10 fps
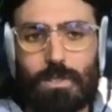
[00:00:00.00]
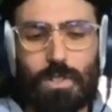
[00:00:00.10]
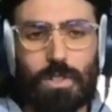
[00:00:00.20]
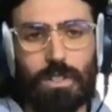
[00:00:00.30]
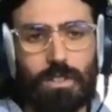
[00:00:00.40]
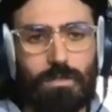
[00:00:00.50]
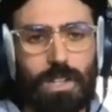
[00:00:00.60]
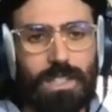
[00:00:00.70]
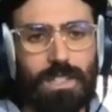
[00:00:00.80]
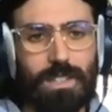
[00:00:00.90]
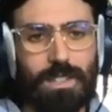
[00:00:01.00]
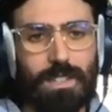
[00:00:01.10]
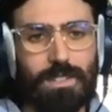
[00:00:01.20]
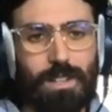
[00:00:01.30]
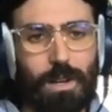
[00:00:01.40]
you couldn't, right?
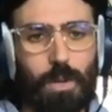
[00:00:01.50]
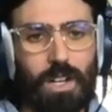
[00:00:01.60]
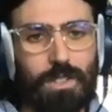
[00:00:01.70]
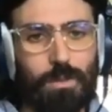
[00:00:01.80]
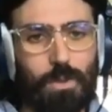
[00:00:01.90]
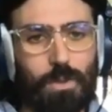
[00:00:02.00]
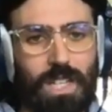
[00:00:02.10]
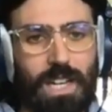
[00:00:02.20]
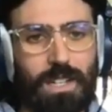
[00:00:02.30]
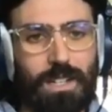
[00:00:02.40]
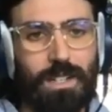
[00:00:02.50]
That's not possible yet.